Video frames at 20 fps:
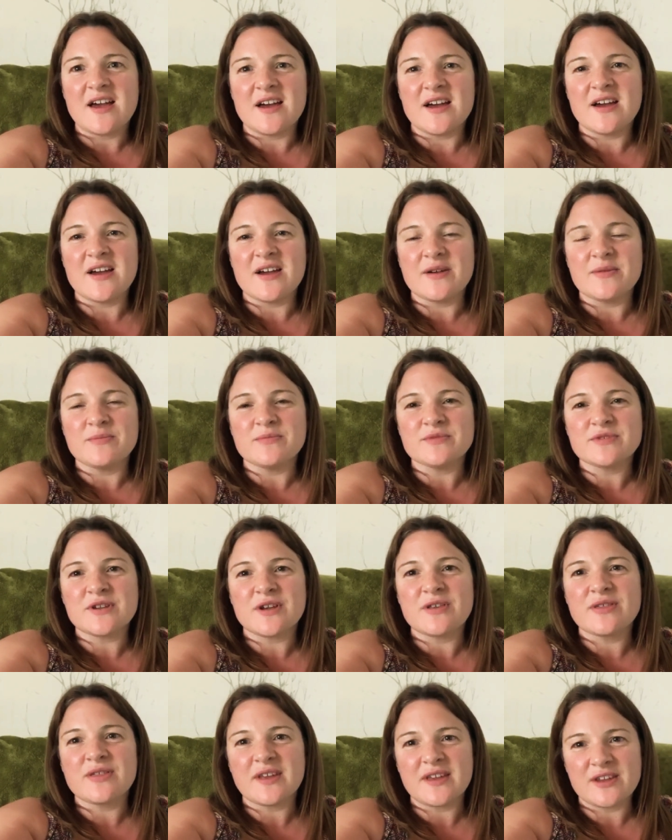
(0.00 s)

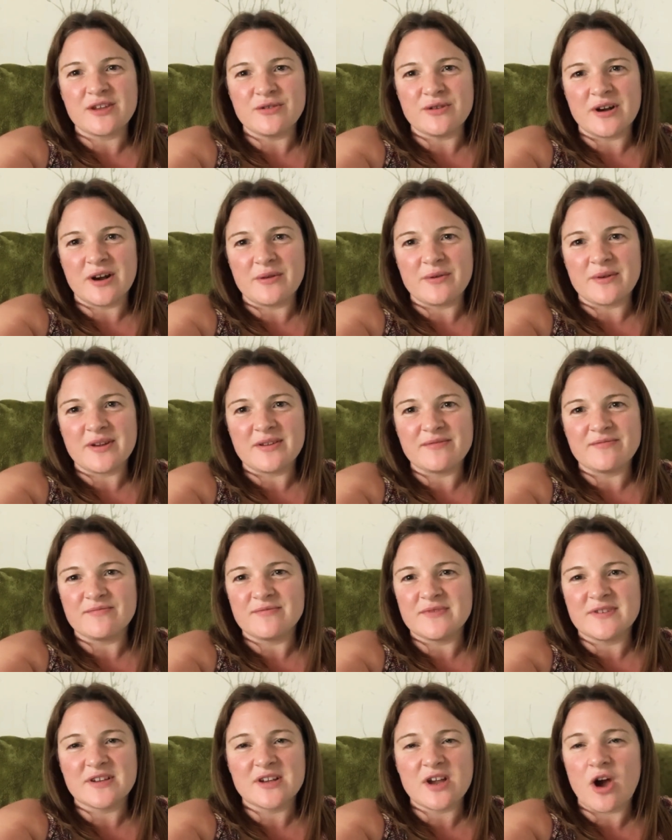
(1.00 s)
So thank you,
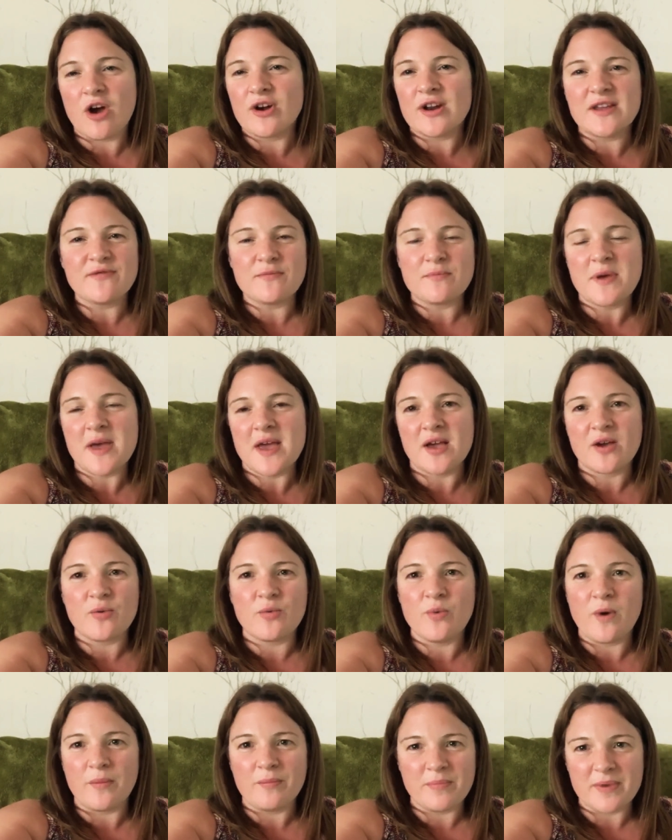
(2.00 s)
Chloe. Can't even
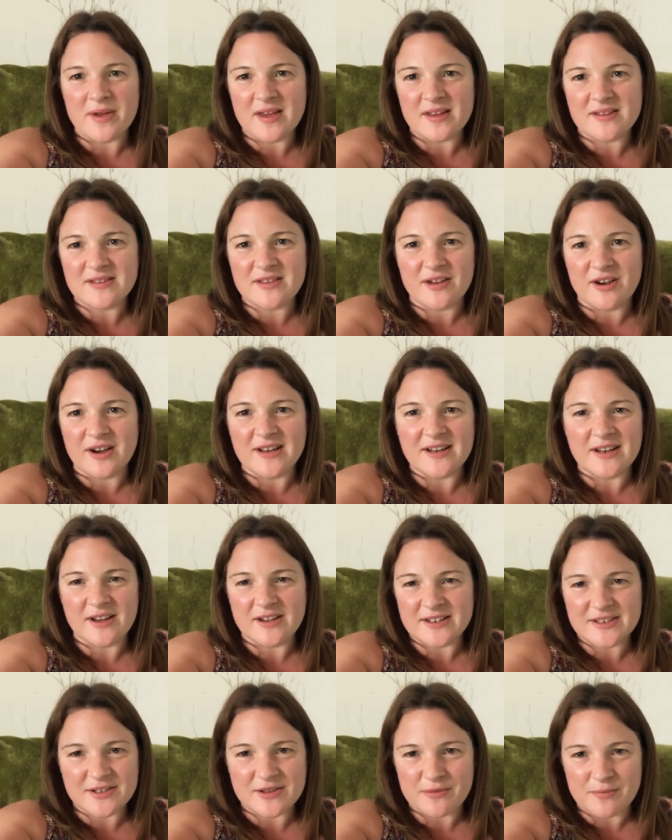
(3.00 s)
pick one bit that I
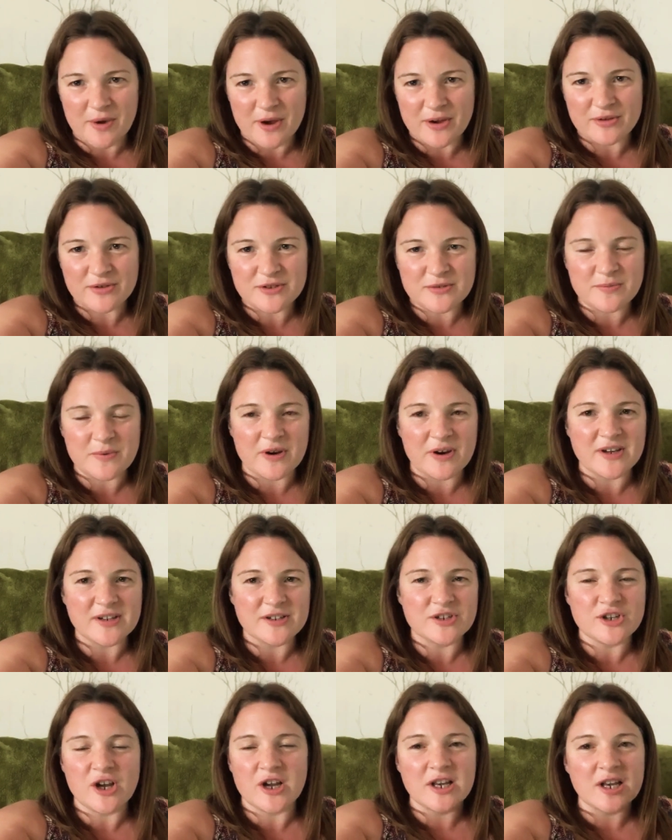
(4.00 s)
liked the most, but
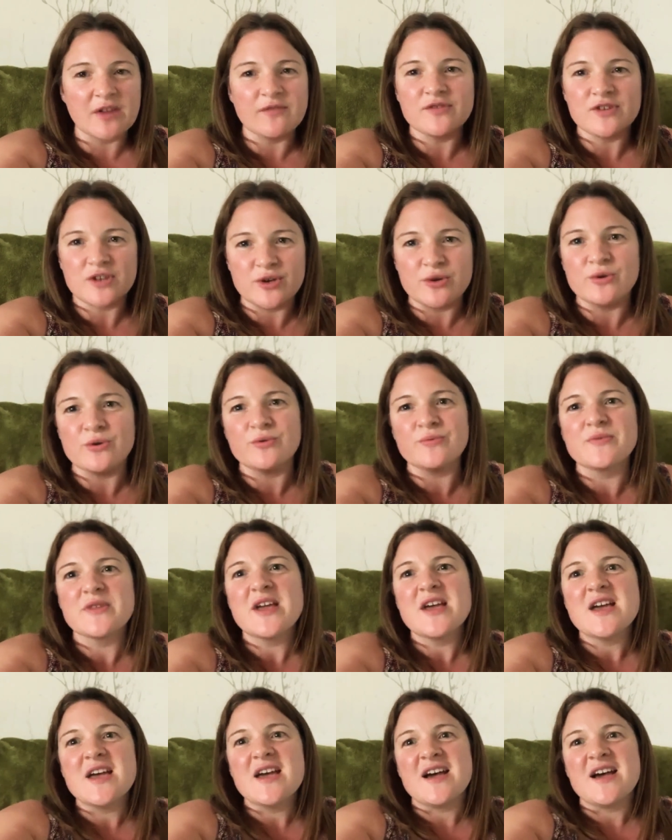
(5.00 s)
I loved it all.